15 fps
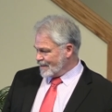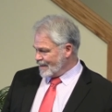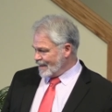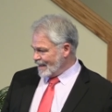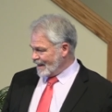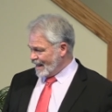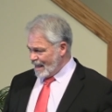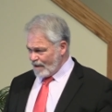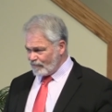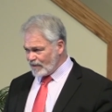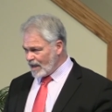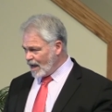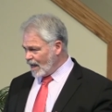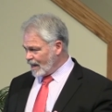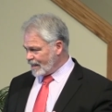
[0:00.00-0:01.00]
And every
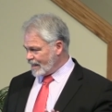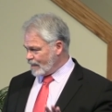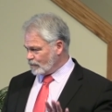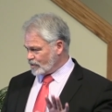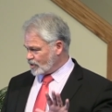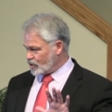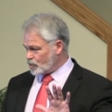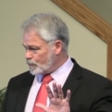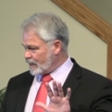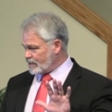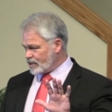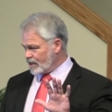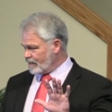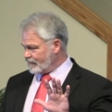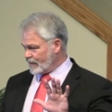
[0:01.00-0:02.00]
holiday was a
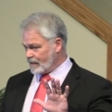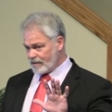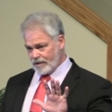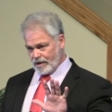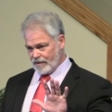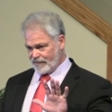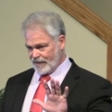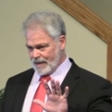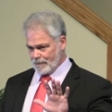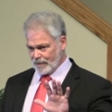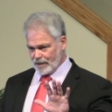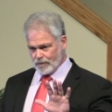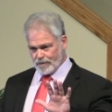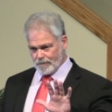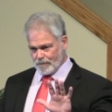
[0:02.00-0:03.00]
special event at our
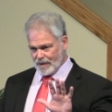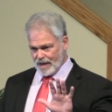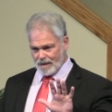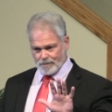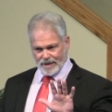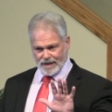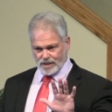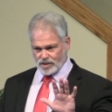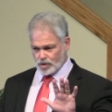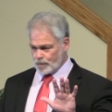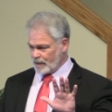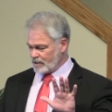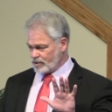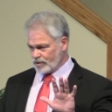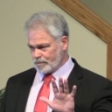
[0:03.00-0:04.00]
family. Mom made a
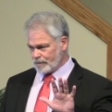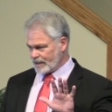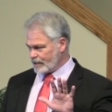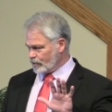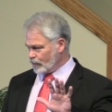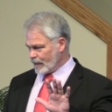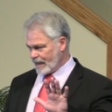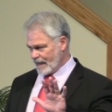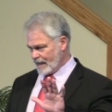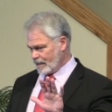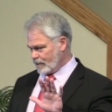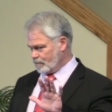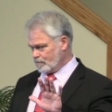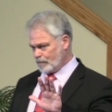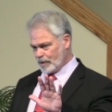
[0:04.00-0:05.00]
special meal. We had a
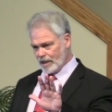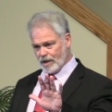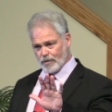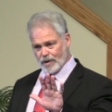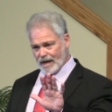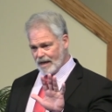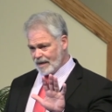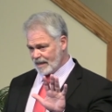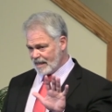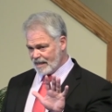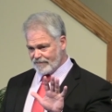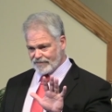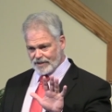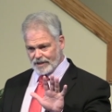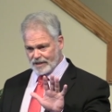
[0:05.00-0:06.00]
blowout
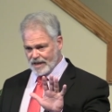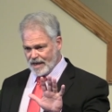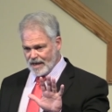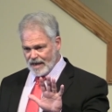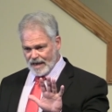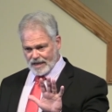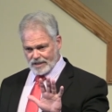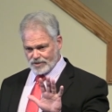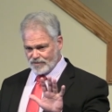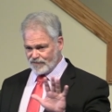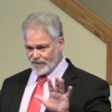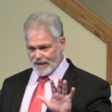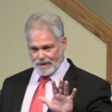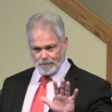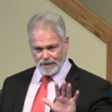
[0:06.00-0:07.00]
evening as a
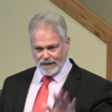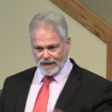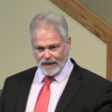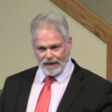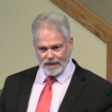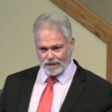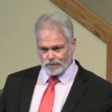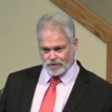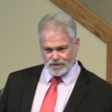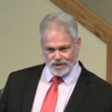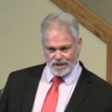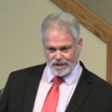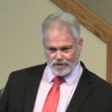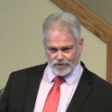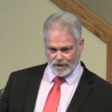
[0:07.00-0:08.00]
family, and it was
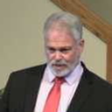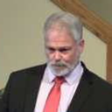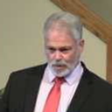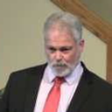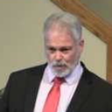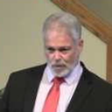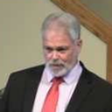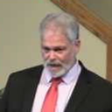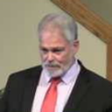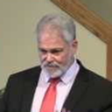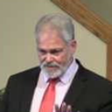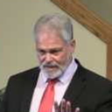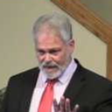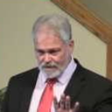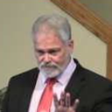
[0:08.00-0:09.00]
an incredible moment. I'm
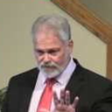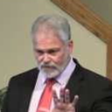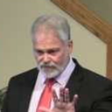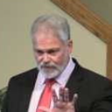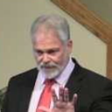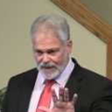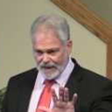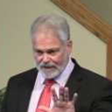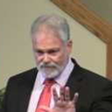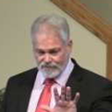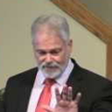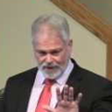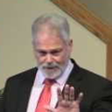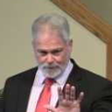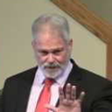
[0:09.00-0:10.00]
thankful for that
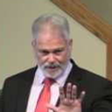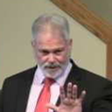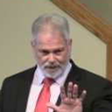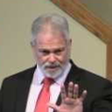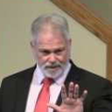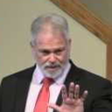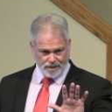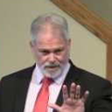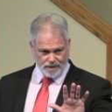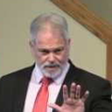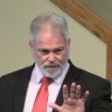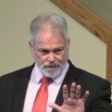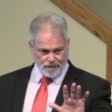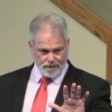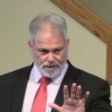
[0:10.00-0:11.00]
family
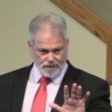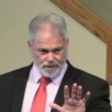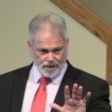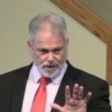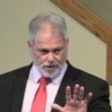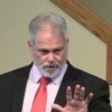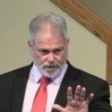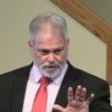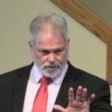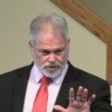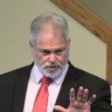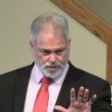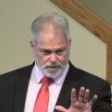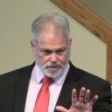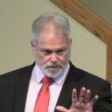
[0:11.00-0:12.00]
heritage.